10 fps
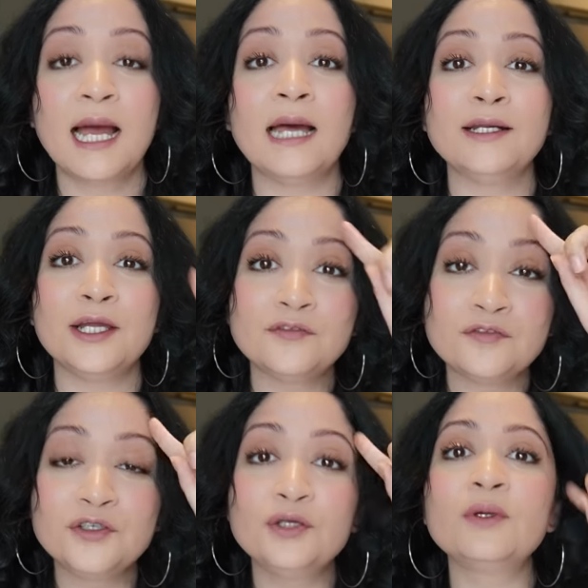And
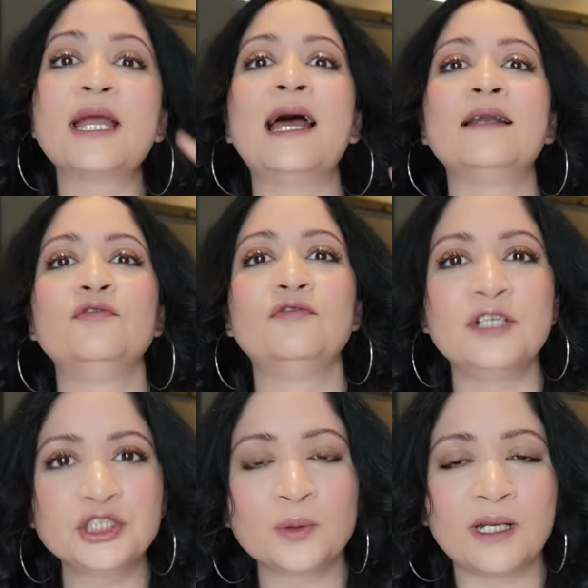if you can
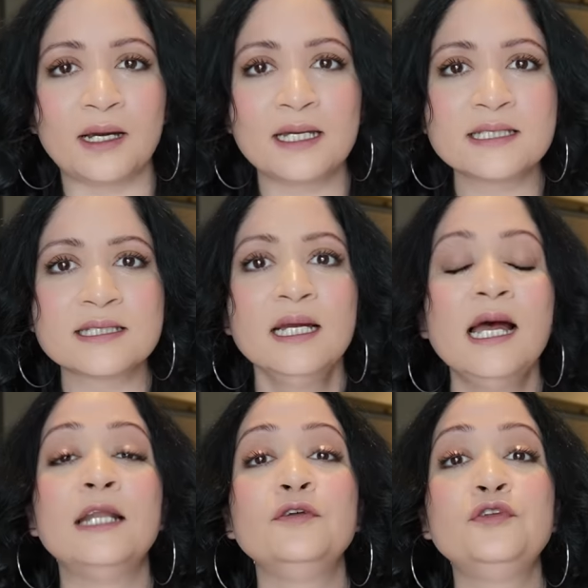visualize
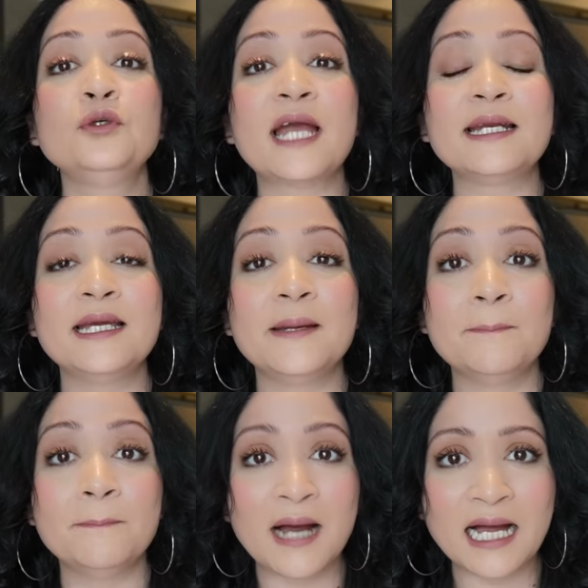and if you can
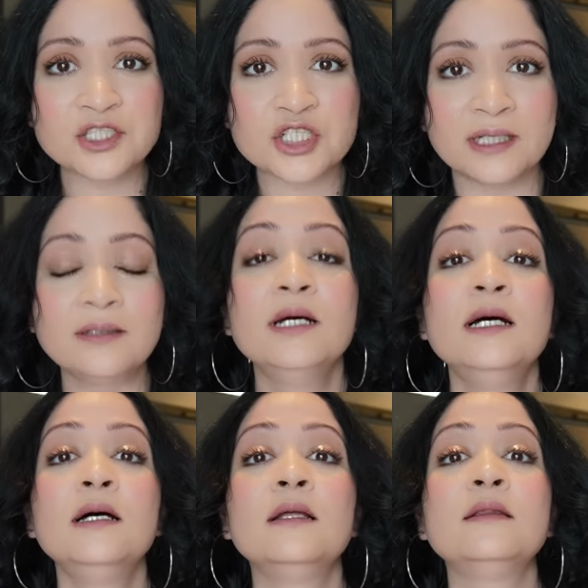imagine,
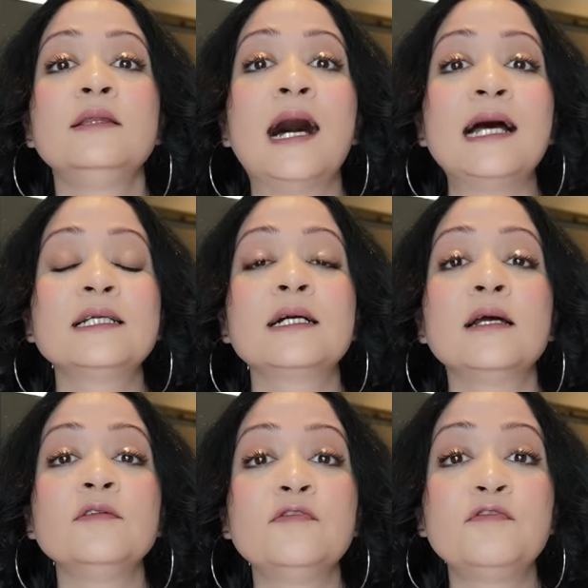that
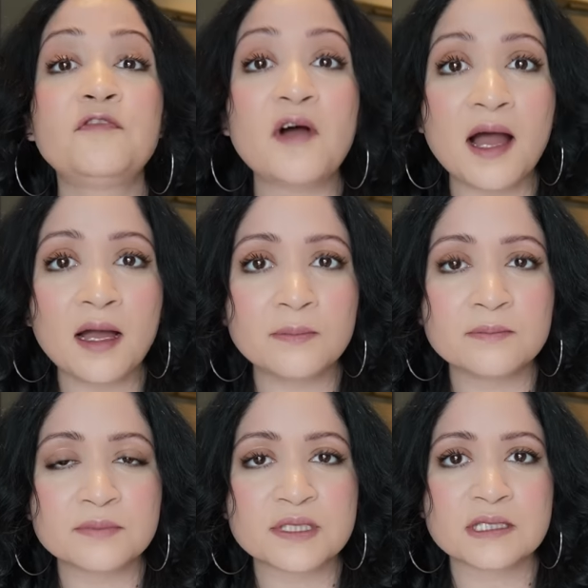
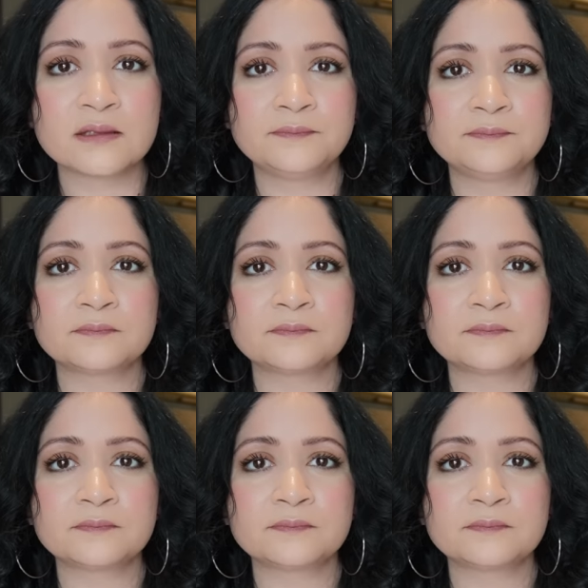confirms